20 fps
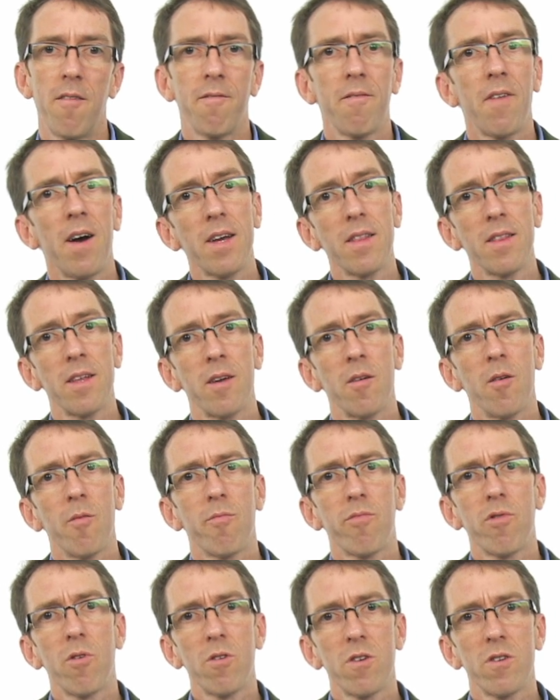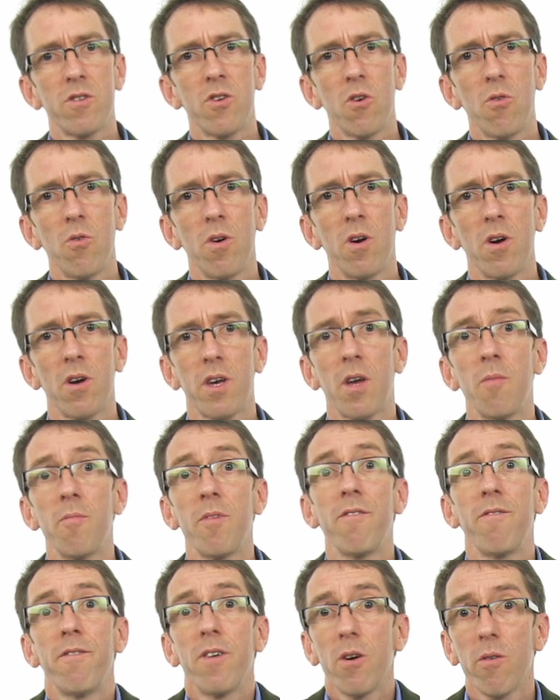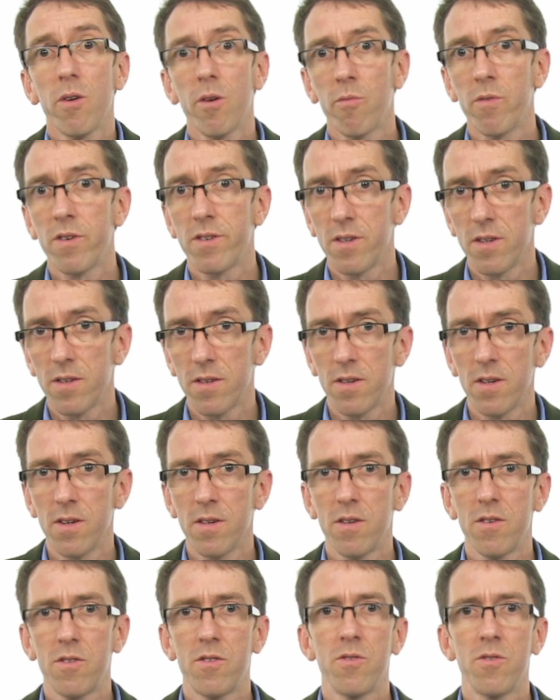Finally, protozoa can be very resistant